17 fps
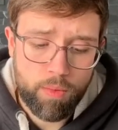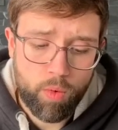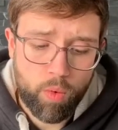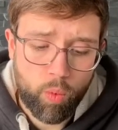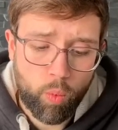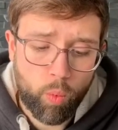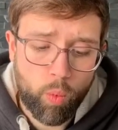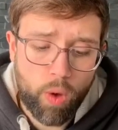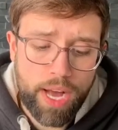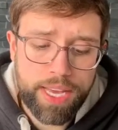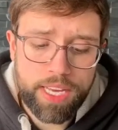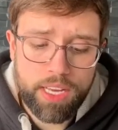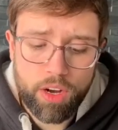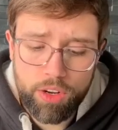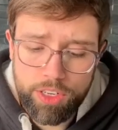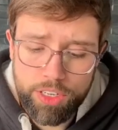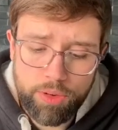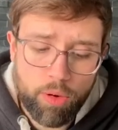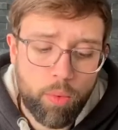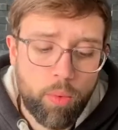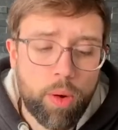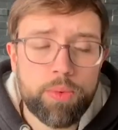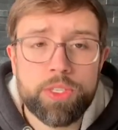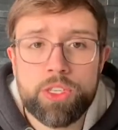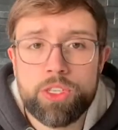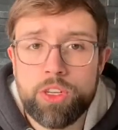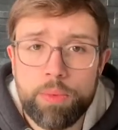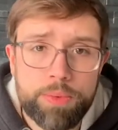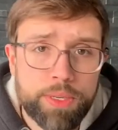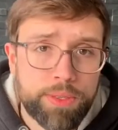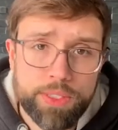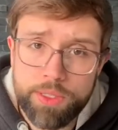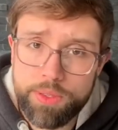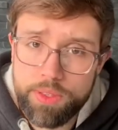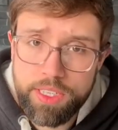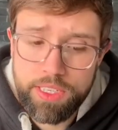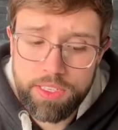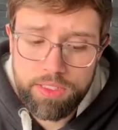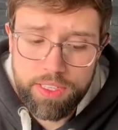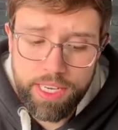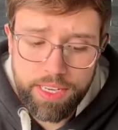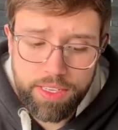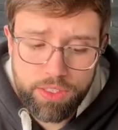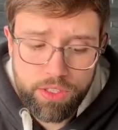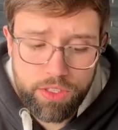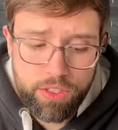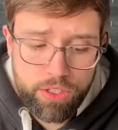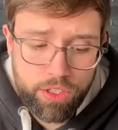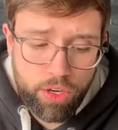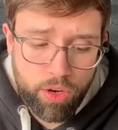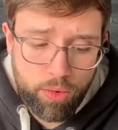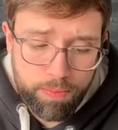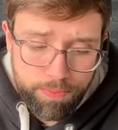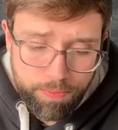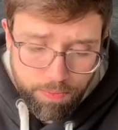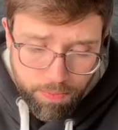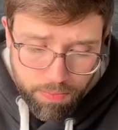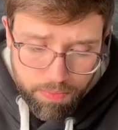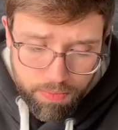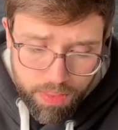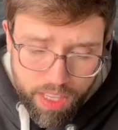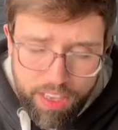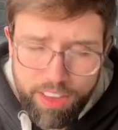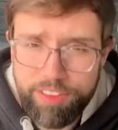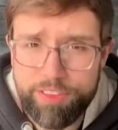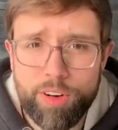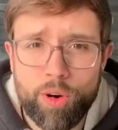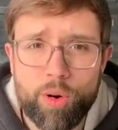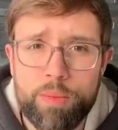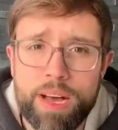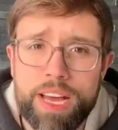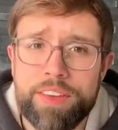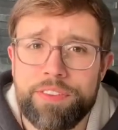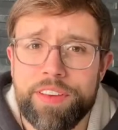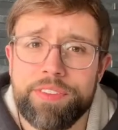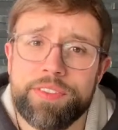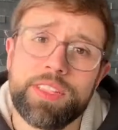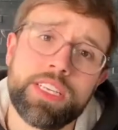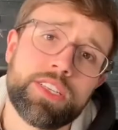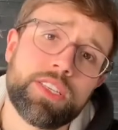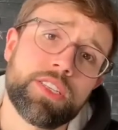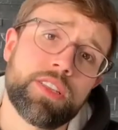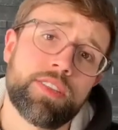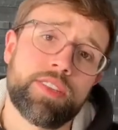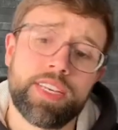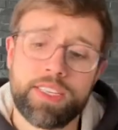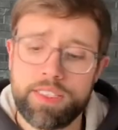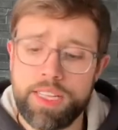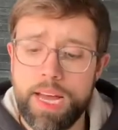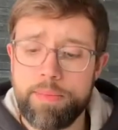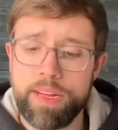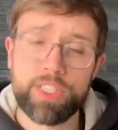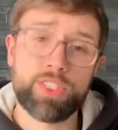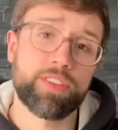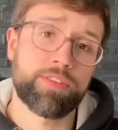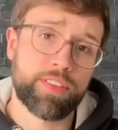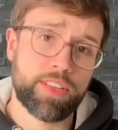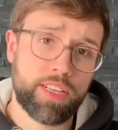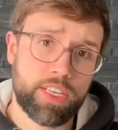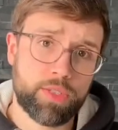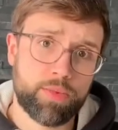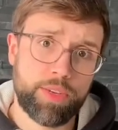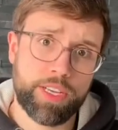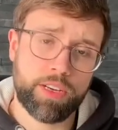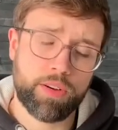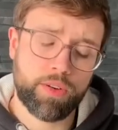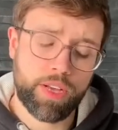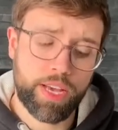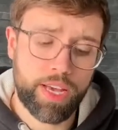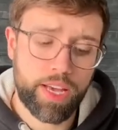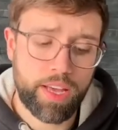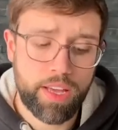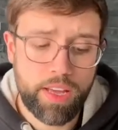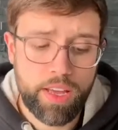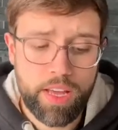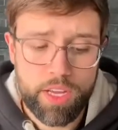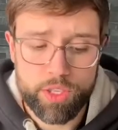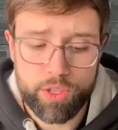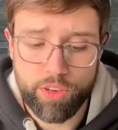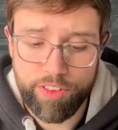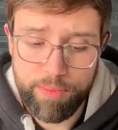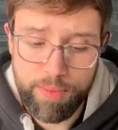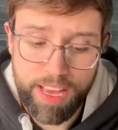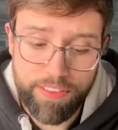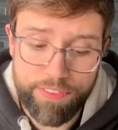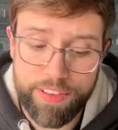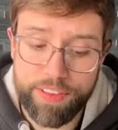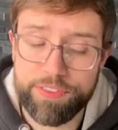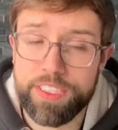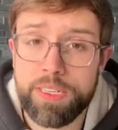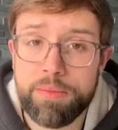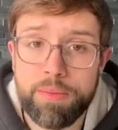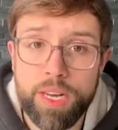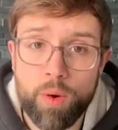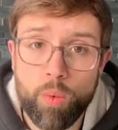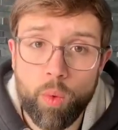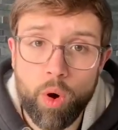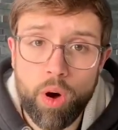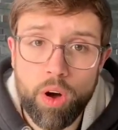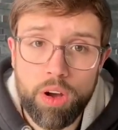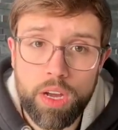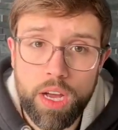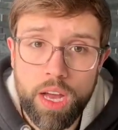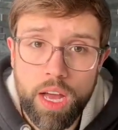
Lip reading: why can't you, or what would stop you doing these things? So for my this is the things that I mentioned for this week, okay? So for my 15-minute walk,